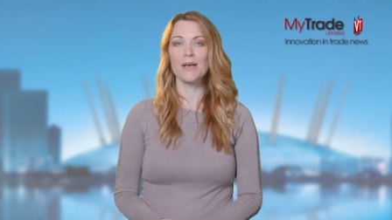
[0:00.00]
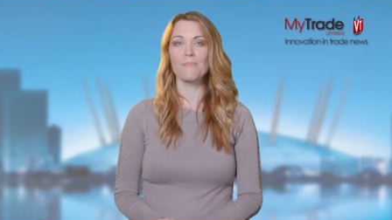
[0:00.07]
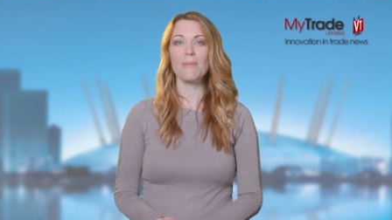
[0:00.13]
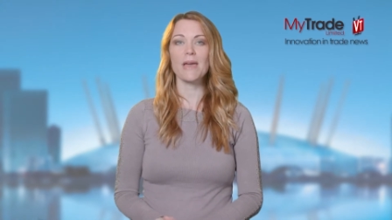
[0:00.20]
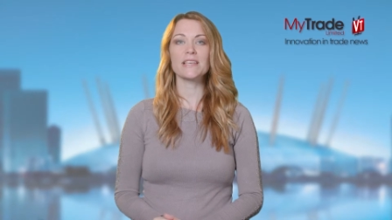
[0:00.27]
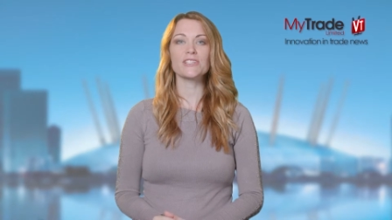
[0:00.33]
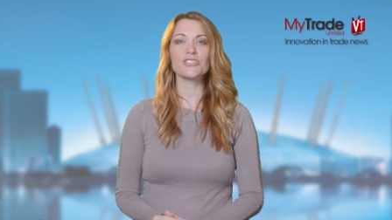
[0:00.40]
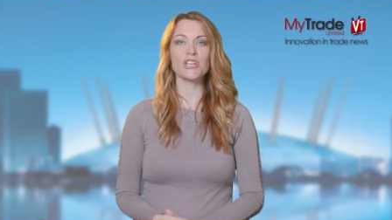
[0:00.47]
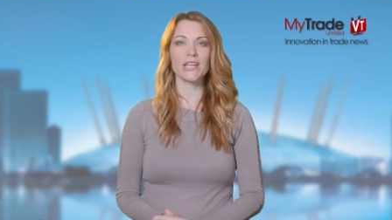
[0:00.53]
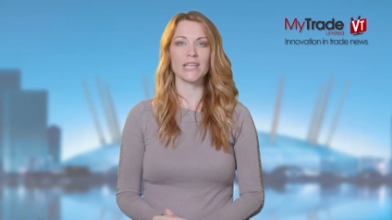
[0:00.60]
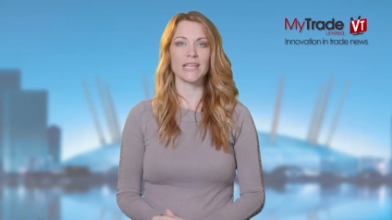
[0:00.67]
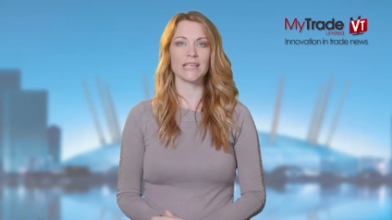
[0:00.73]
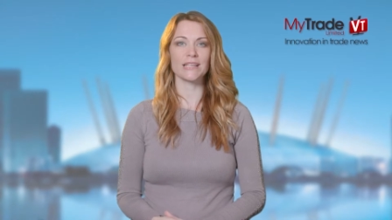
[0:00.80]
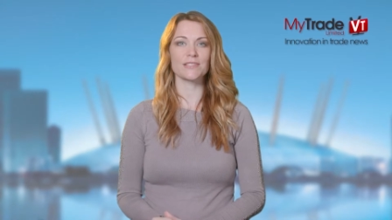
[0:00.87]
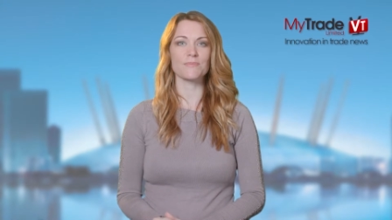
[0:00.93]
Ben
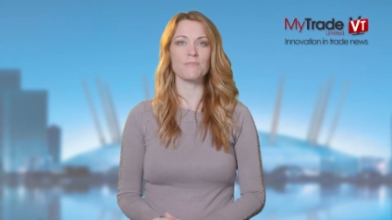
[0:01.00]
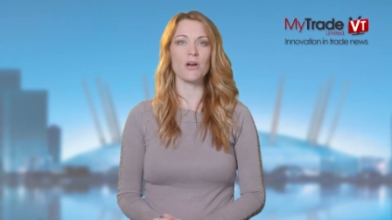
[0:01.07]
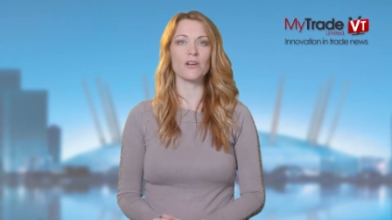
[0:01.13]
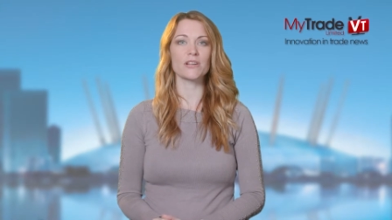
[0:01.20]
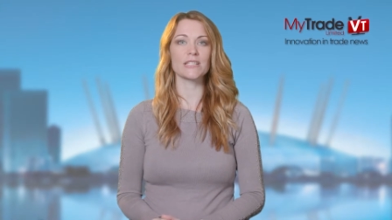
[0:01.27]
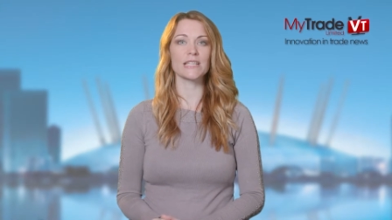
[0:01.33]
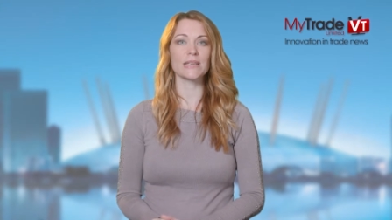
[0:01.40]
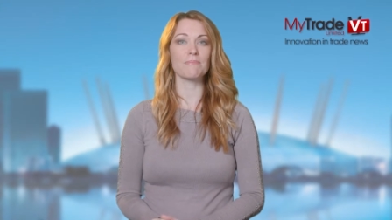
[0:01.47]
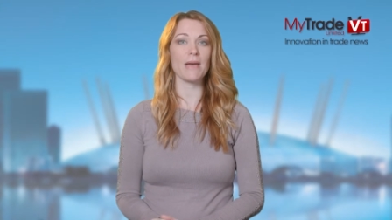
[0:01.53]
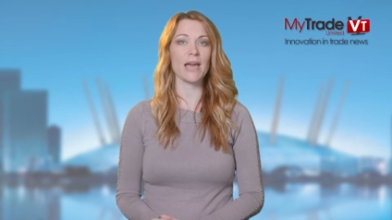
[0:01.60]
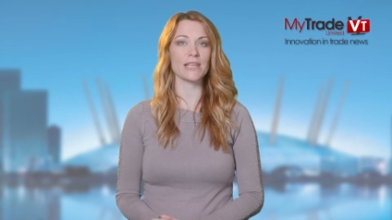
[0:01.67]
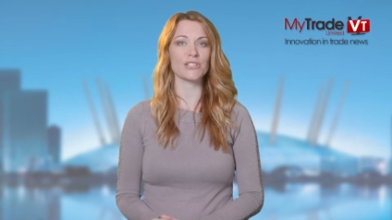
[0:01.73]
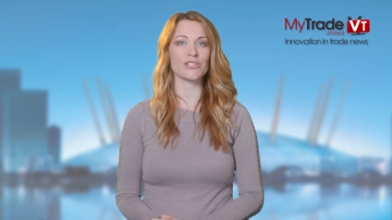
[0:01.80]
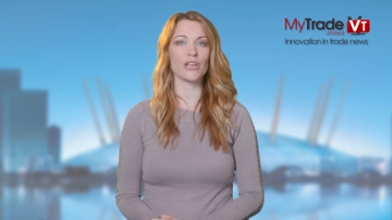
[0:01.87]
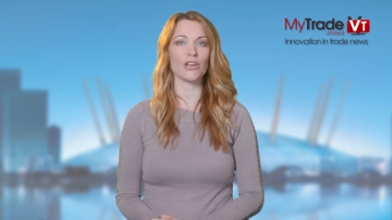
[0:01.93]
Jennings, marketing
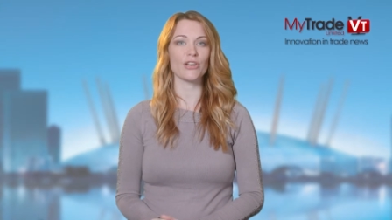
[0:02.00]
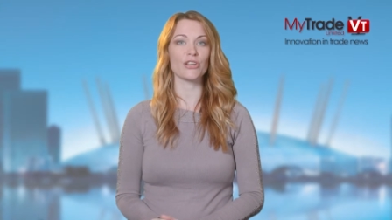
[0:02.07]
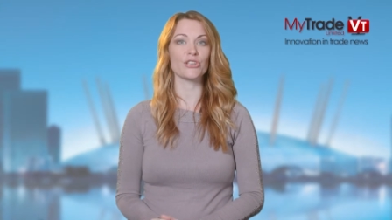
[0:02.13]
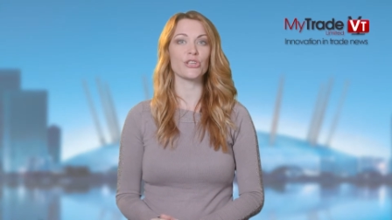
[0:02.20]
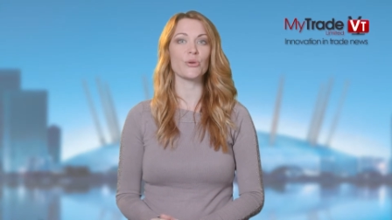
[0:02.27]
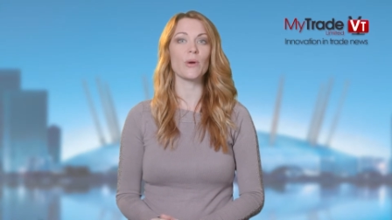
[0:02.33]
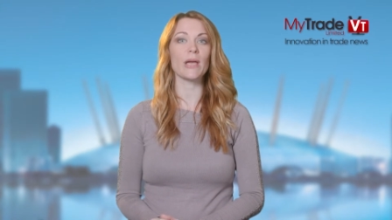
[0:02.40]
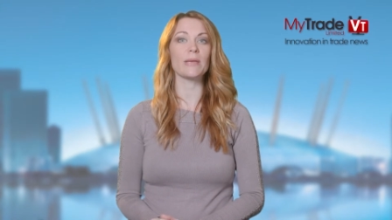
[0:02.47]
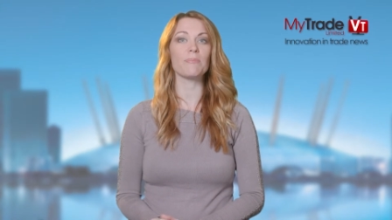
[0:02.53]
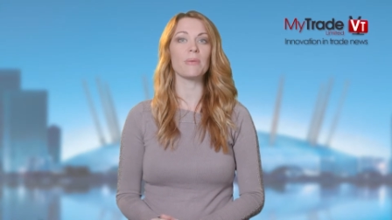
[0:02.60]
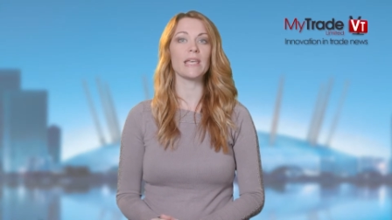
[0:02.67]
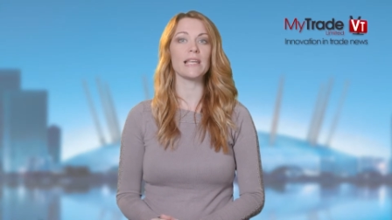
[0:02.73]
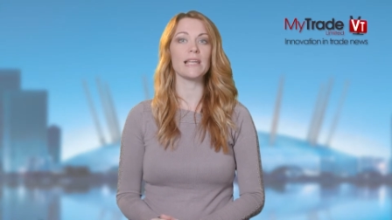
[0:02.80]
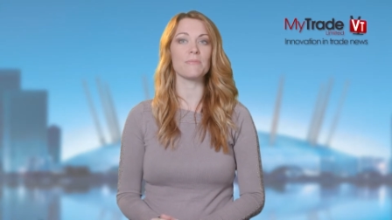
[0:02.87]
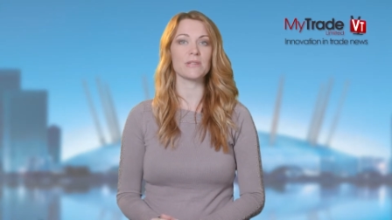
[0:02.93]
manager at
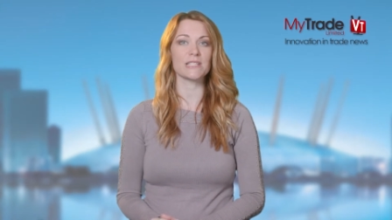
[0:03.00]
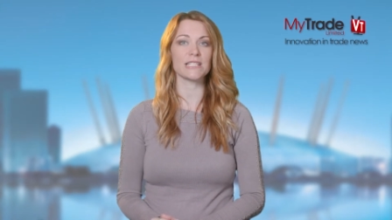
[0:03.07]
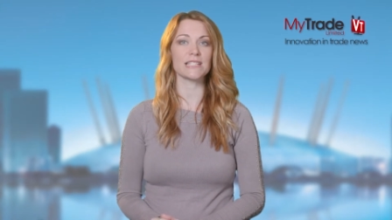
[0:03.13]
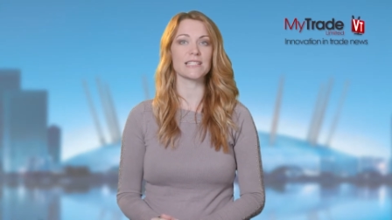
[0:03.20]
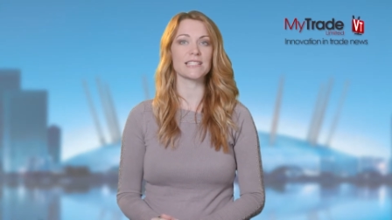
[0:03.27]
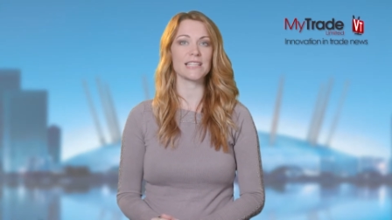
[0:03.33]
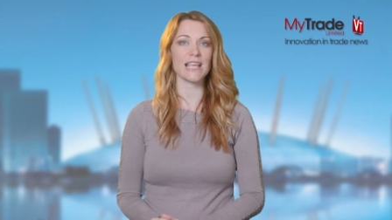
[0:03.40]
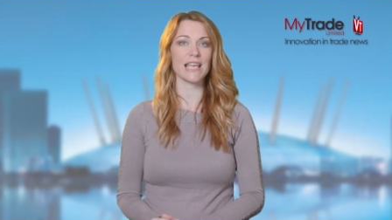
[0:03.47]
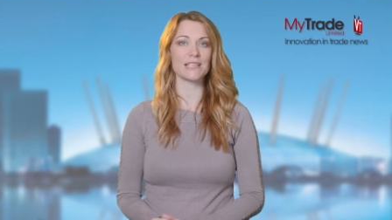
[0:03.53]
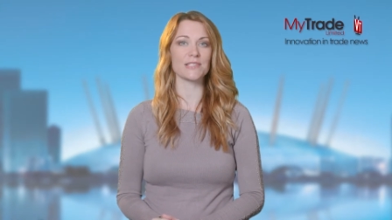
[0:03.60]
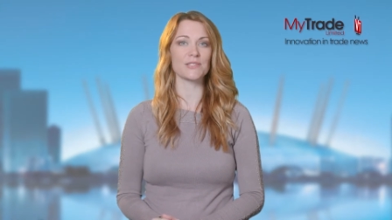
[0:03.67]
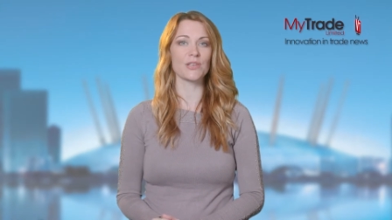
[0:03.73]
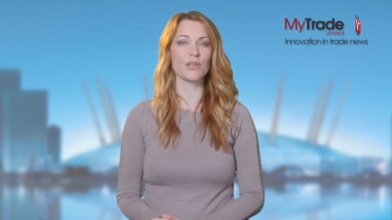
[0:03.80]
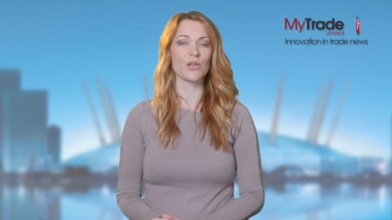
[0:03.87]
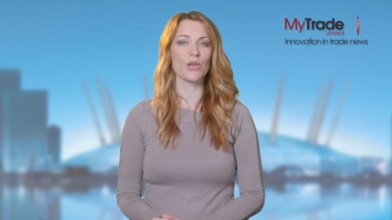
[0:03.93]
UAP Limited,
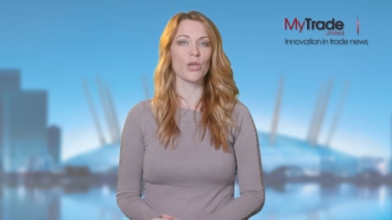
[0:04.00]
says,